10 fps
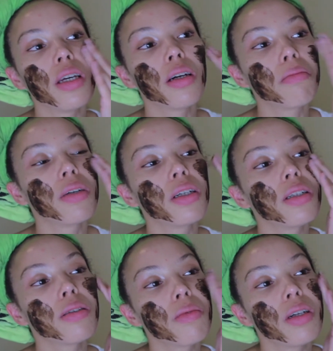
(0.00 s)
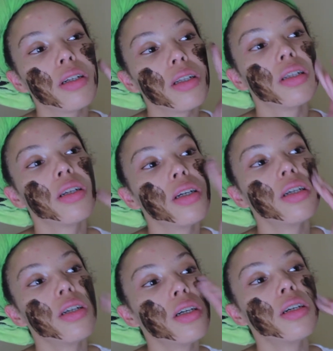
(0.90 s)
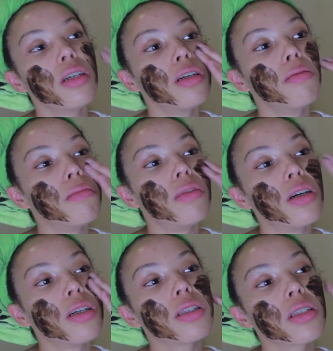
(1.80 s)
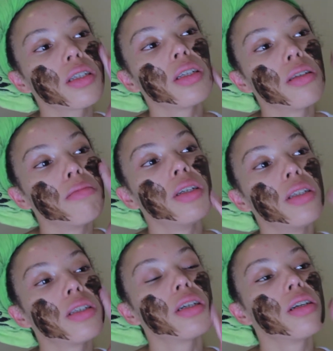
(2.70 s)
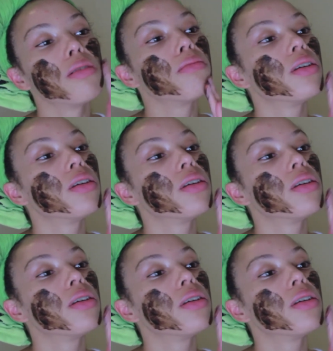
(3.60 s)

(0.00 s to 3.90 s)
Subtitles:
I might as well mask in the meantime.